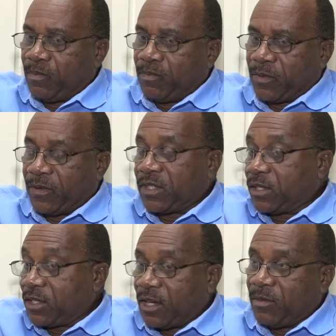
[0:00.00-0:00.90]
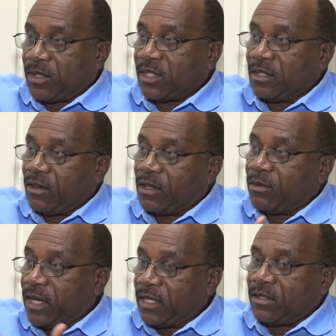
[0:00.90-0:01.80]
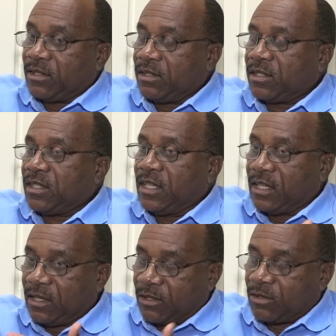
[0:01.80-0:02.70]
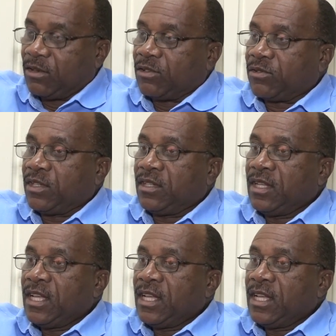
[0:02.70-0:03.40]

Professor Thomas and other writers in this country